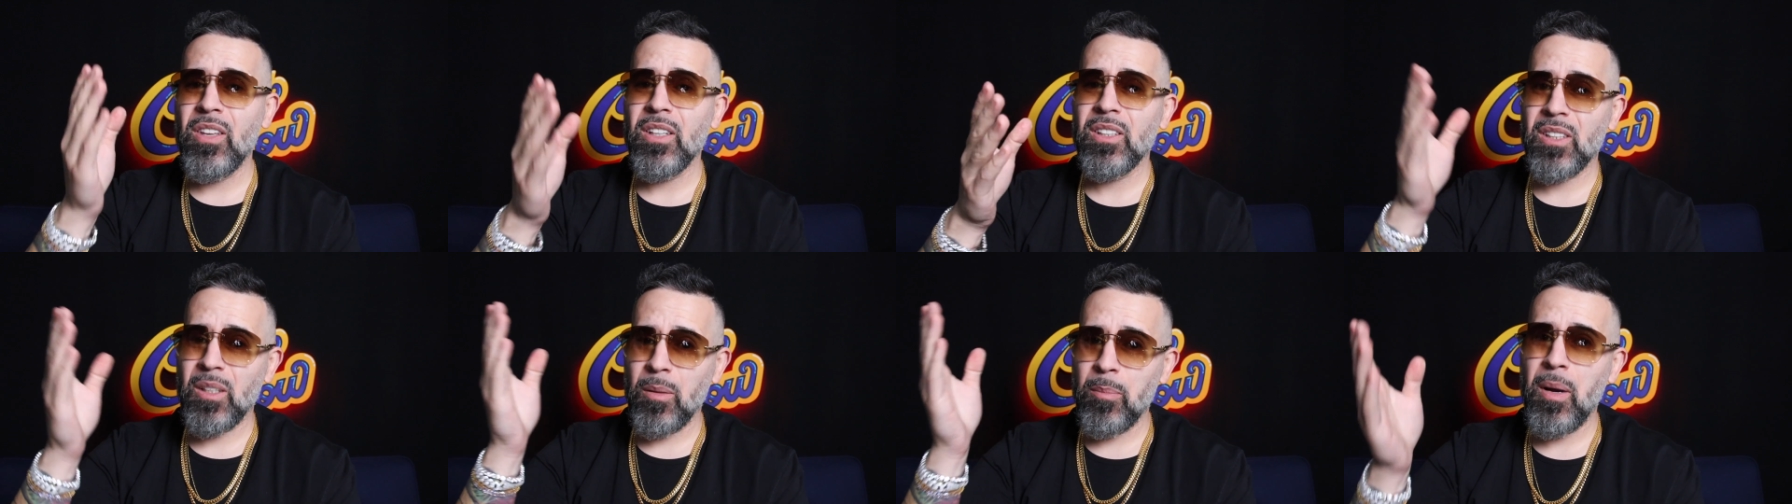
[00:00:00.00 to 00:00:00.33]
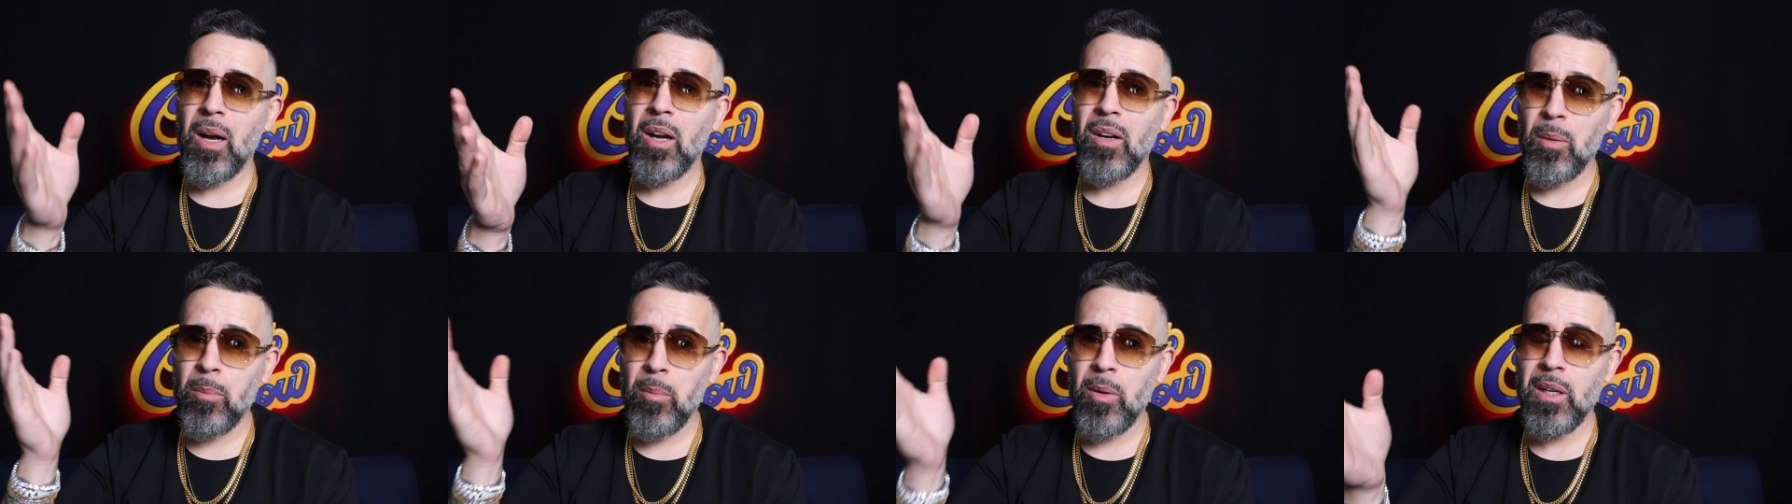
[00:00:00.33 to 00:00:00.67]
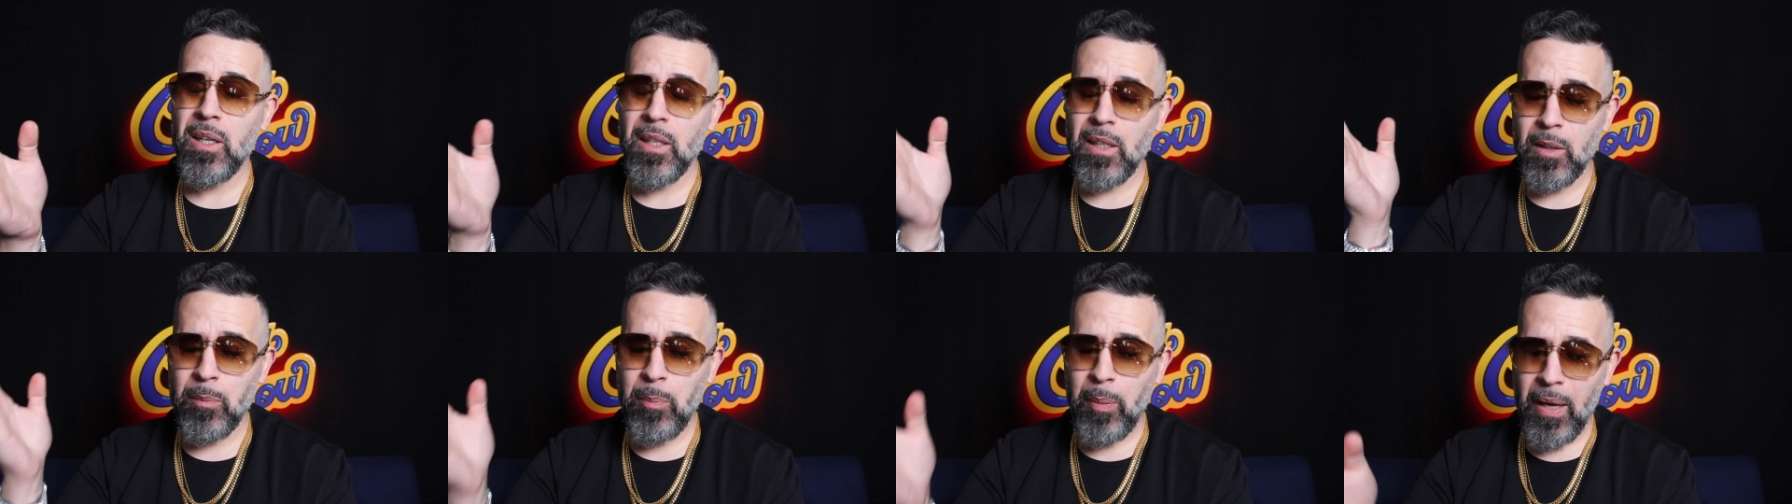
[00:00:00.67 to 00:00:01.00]
this amount of
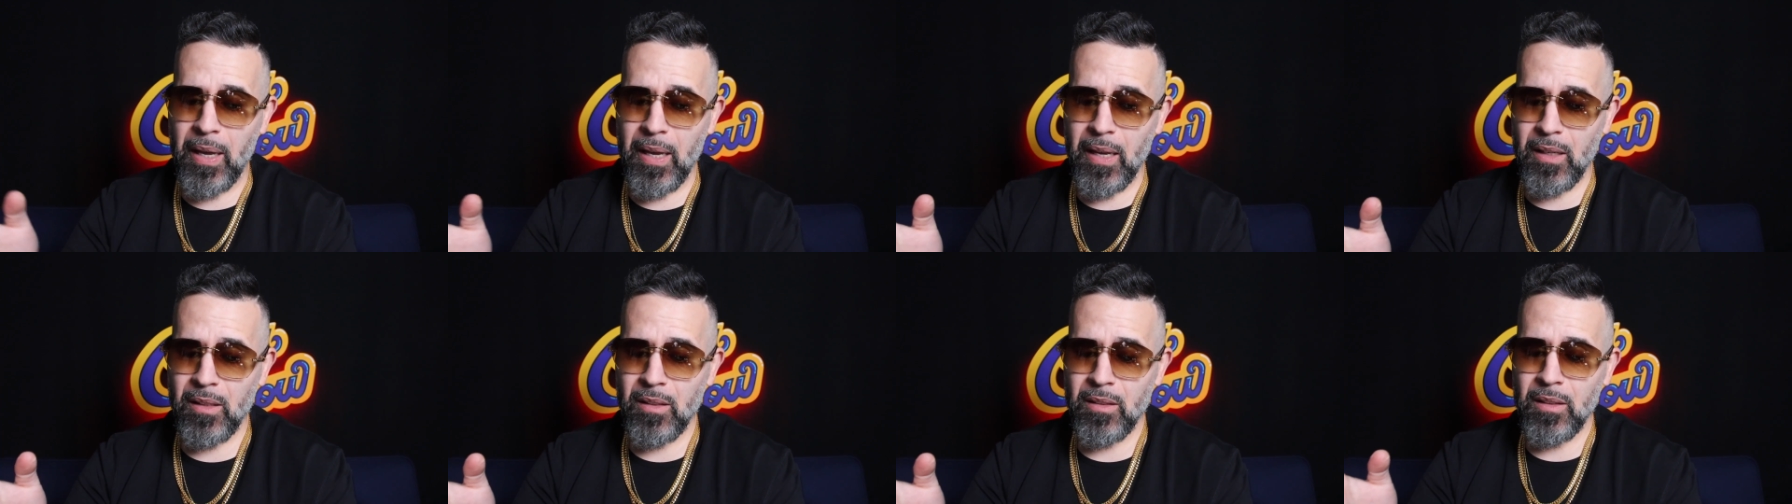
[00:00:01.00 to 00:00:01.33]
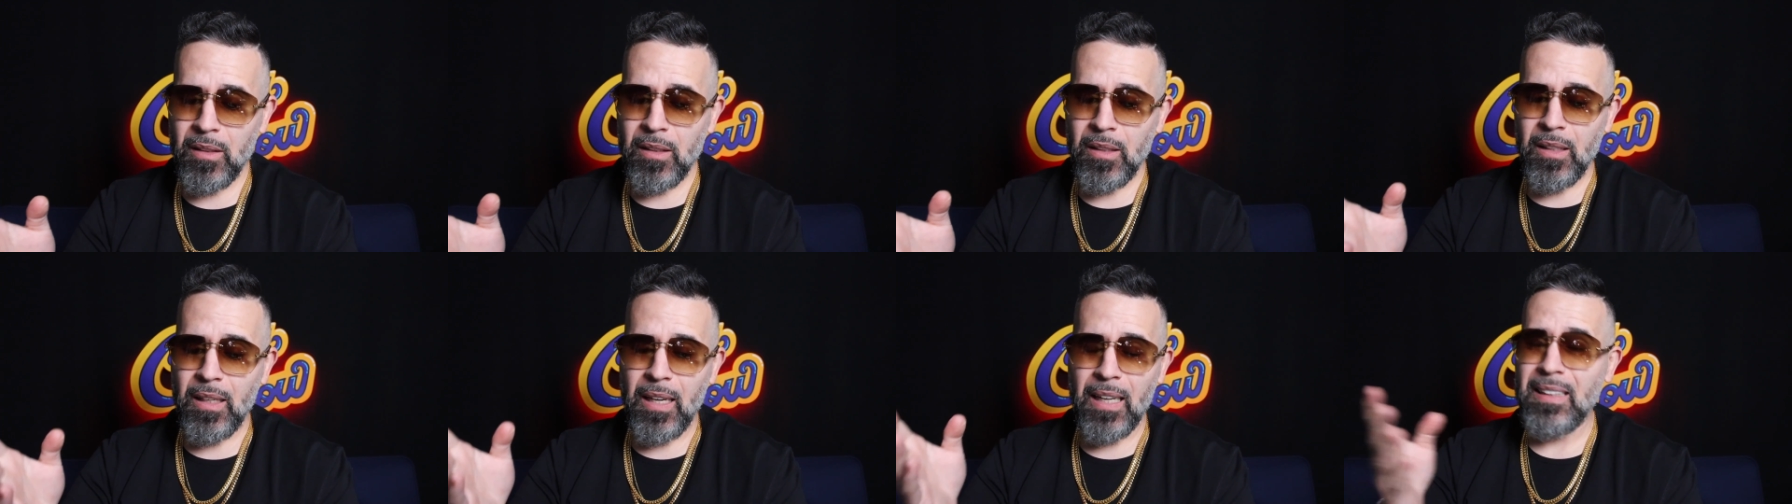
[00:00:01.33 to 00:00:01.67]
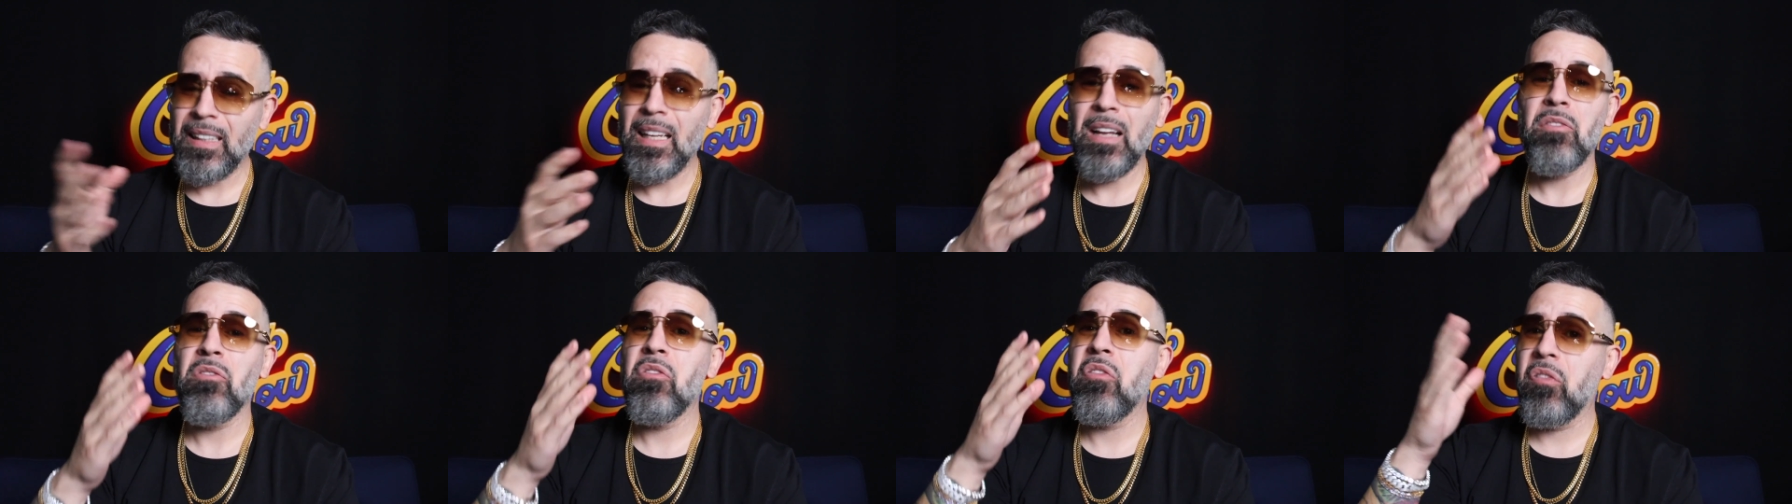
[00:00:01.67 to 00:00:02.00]
money to pay, and
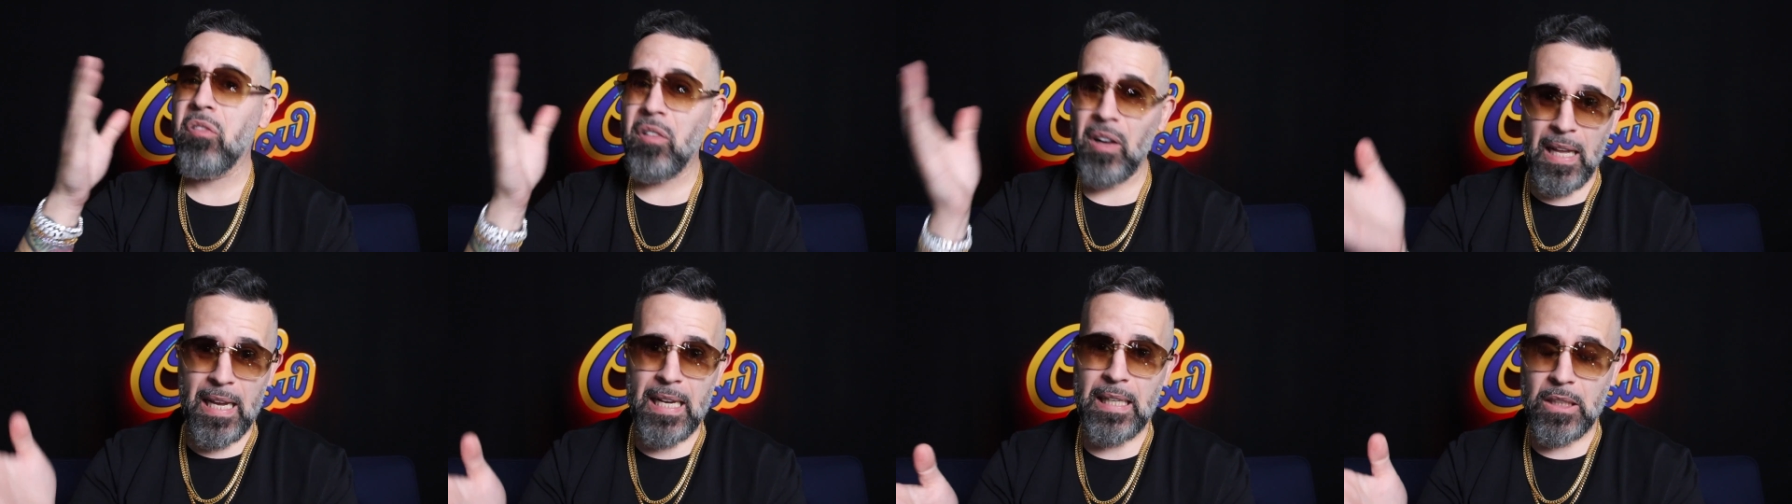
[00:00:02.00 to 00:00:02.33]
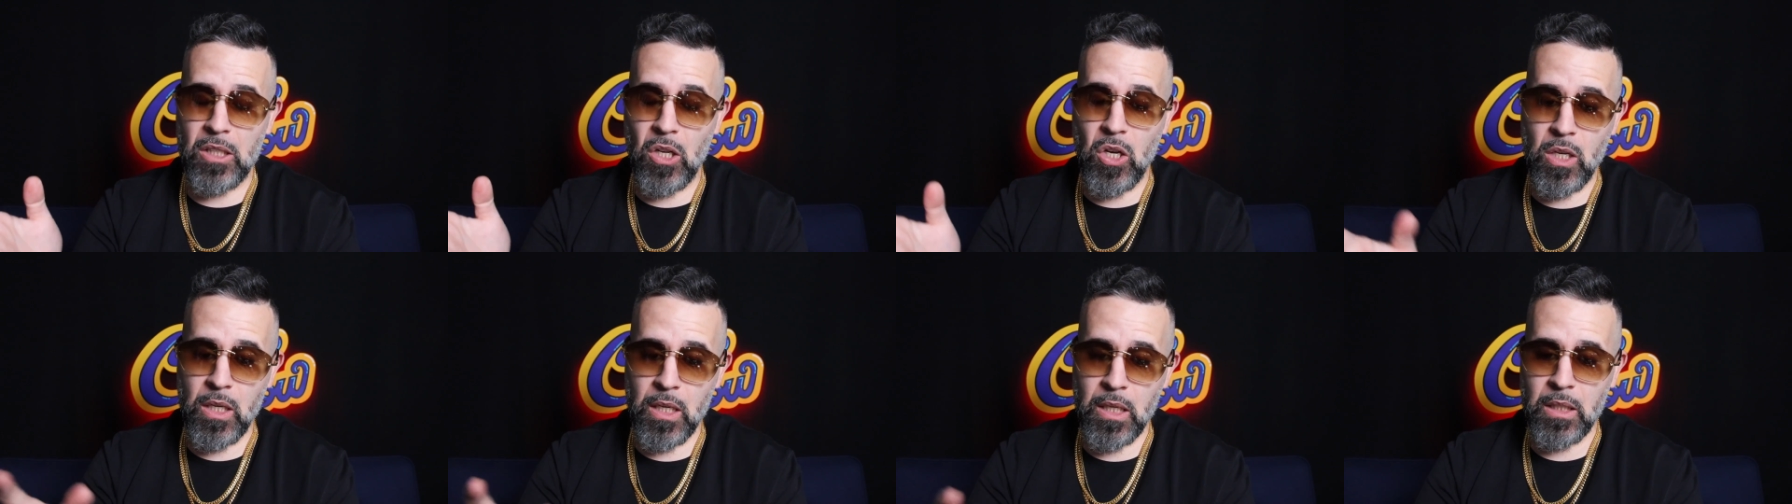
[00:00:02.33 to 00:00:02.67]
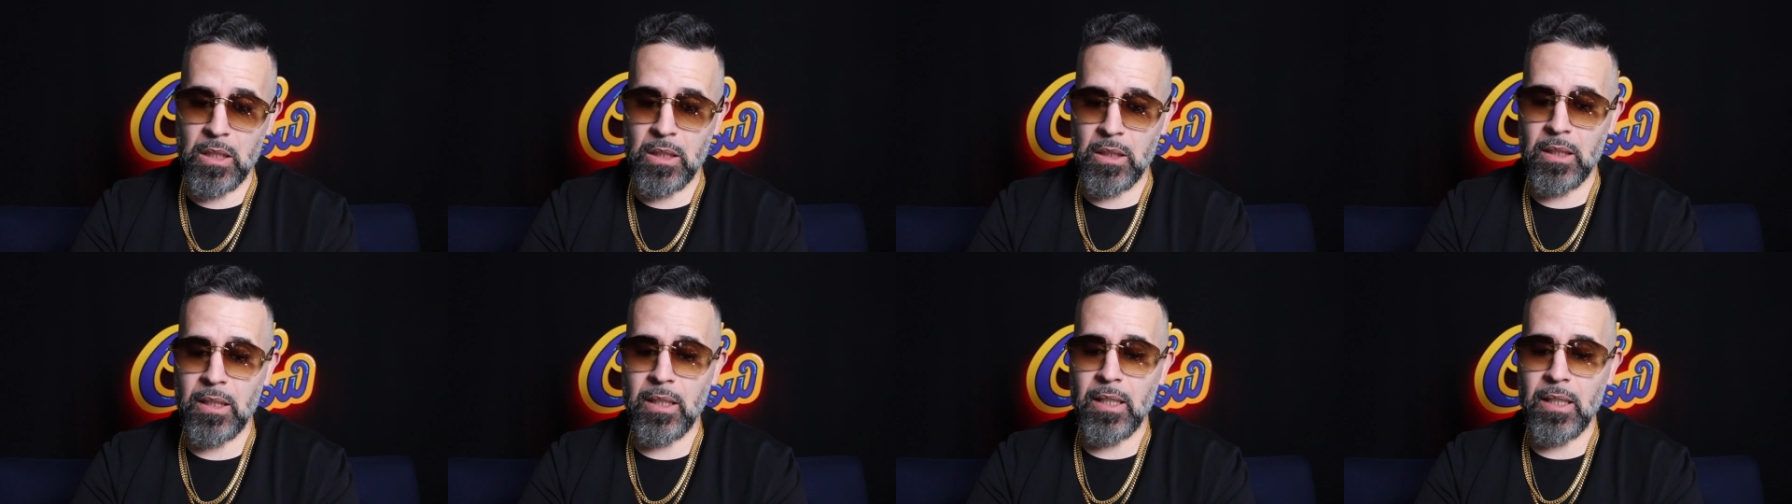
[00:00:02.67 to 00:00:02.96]
then flaked on it